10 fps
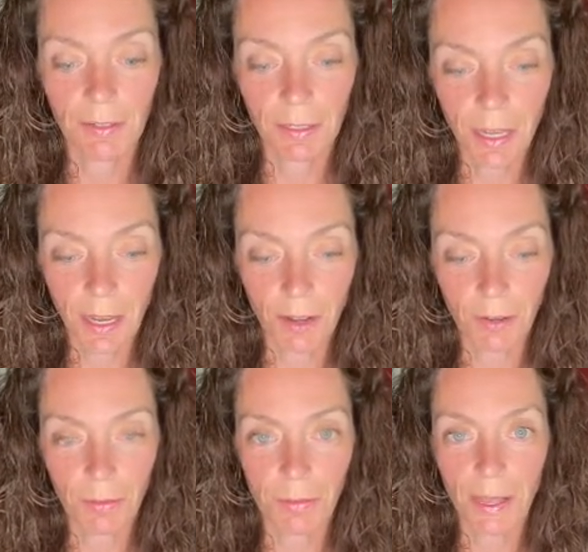
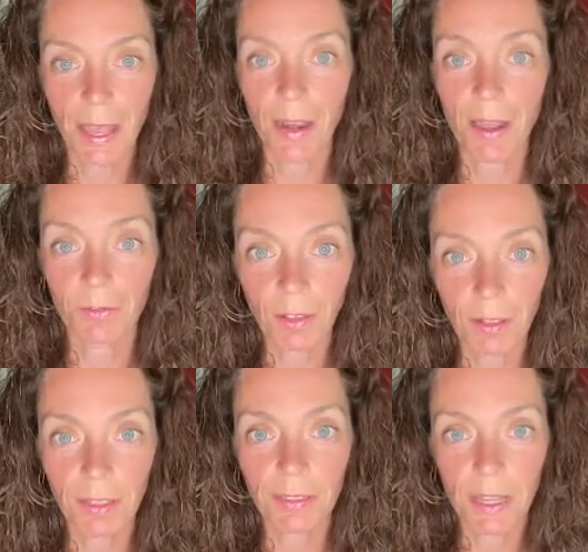now. And I felt
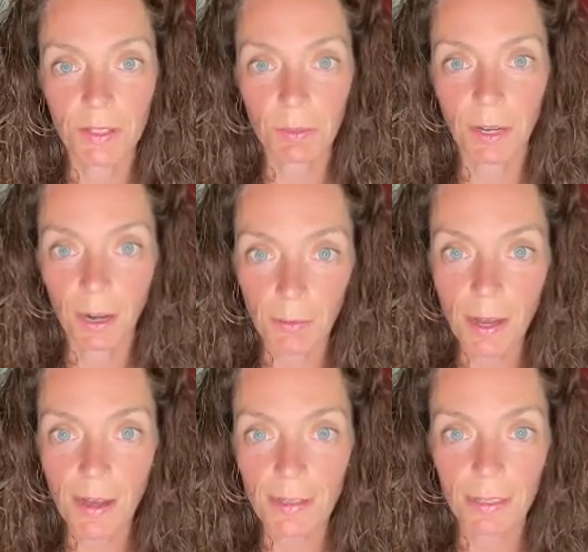like that's where I
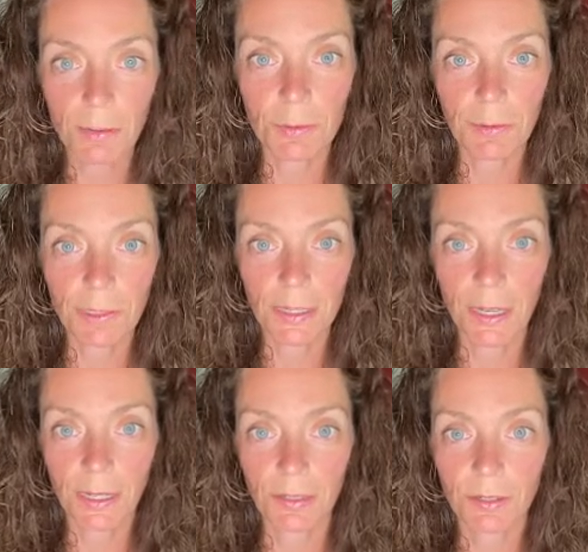was. I was being
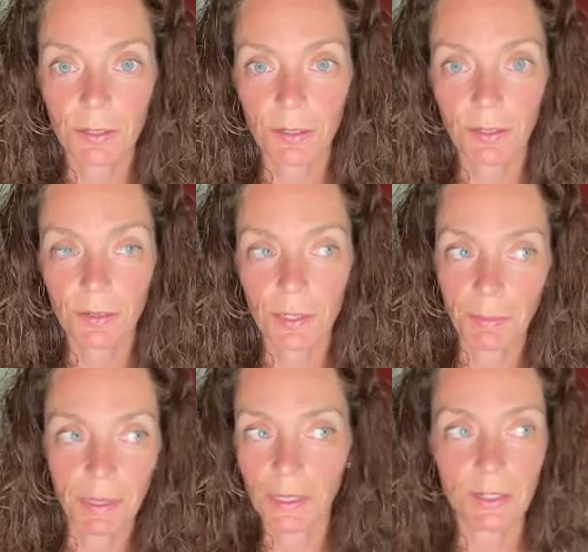taken to
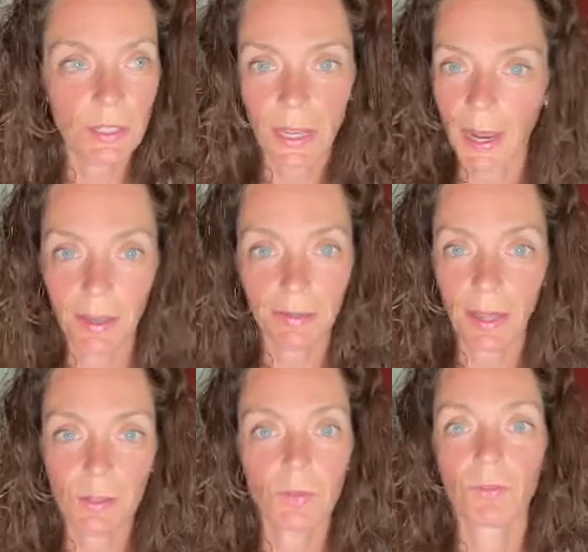something that just had
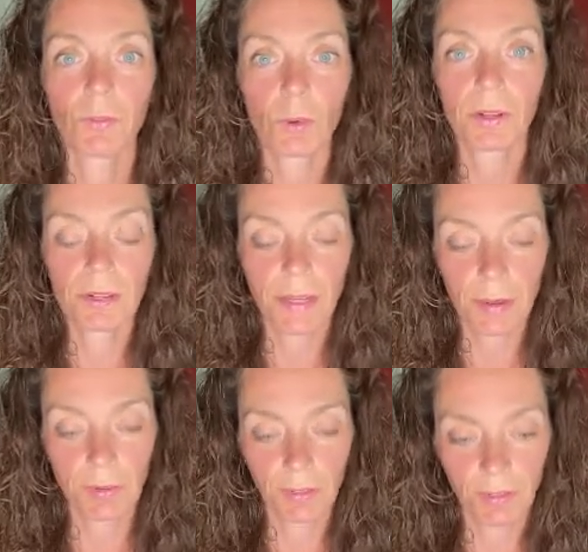that foreign
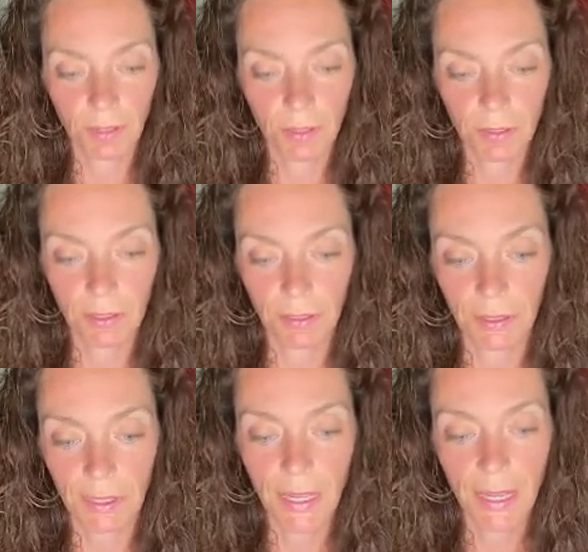type of a feel to
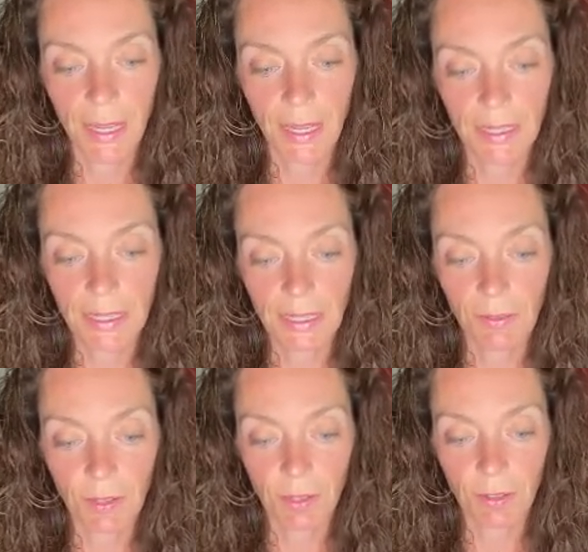it. This
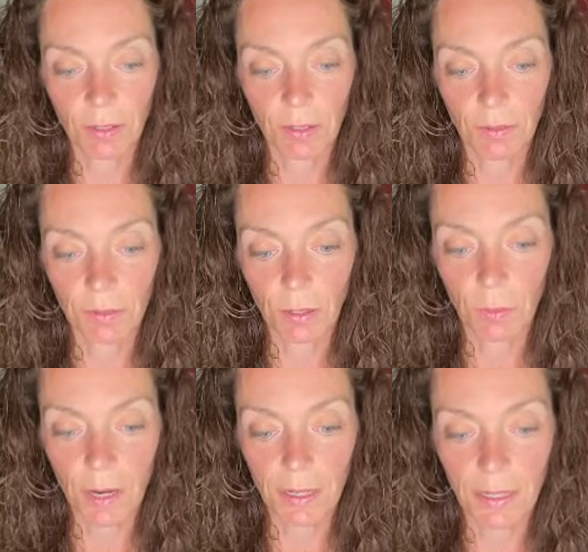TV crew, they're
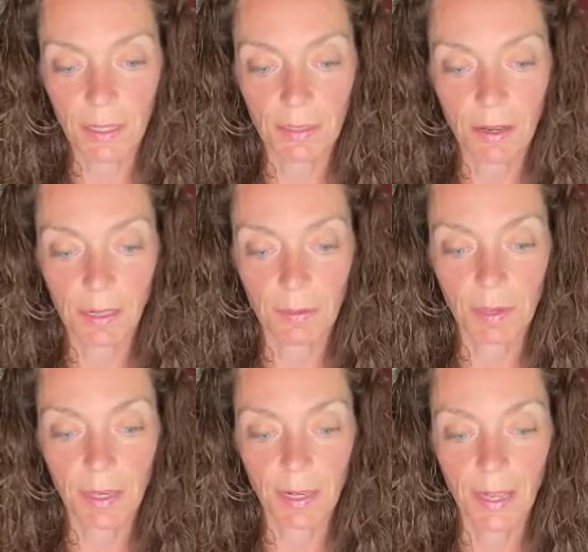walking and
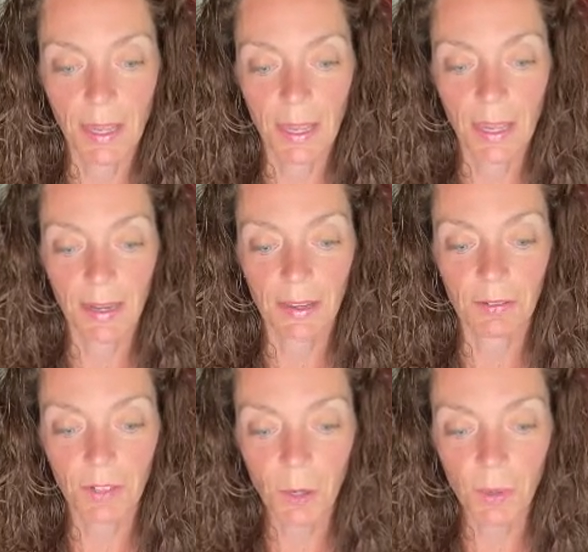documenting, and out
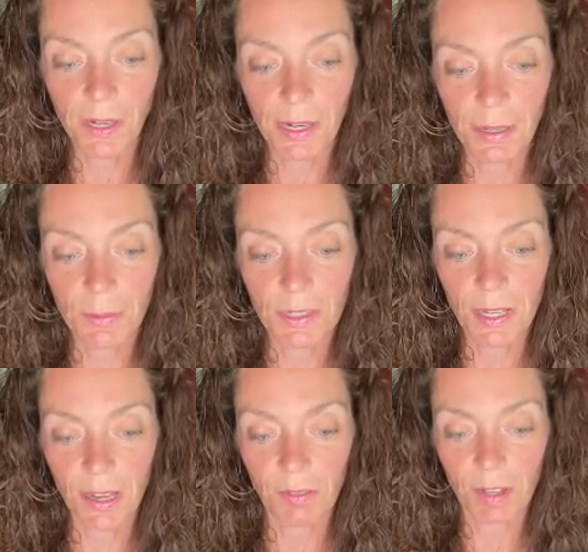of nowhere, animals
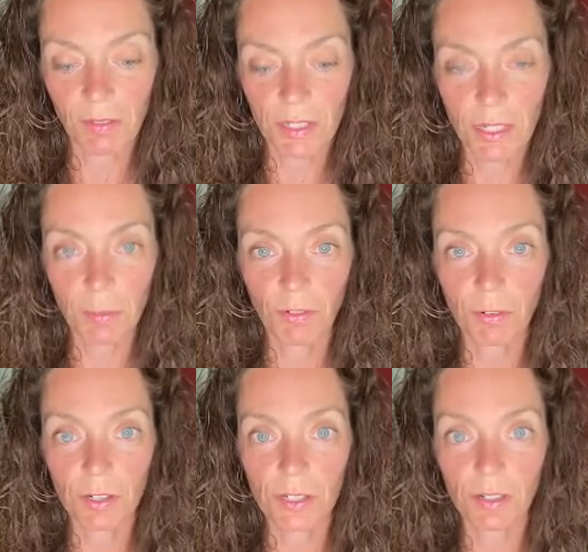they have never seen
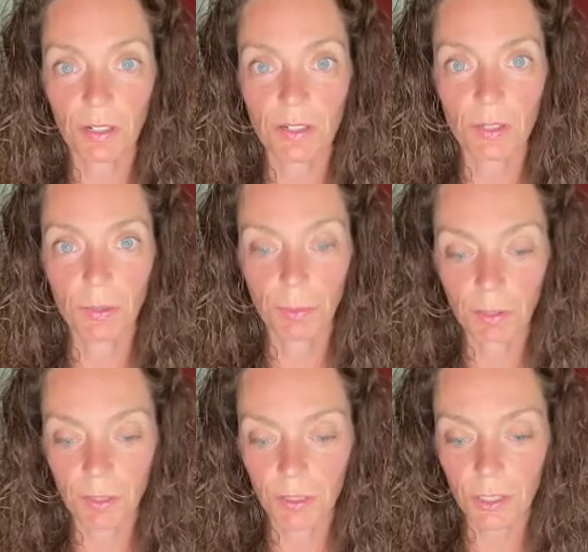before started to
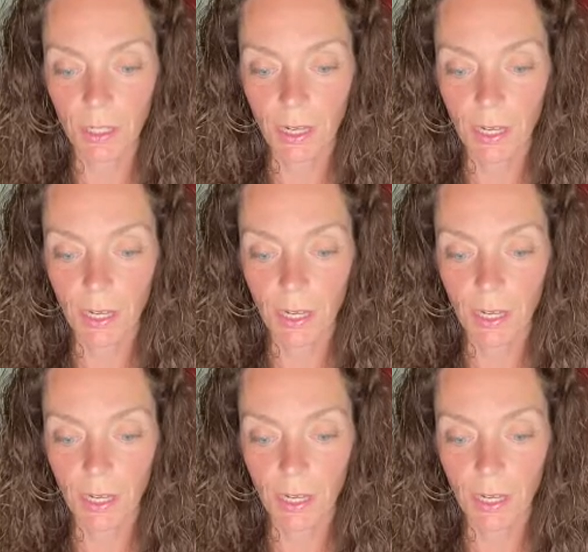emerge.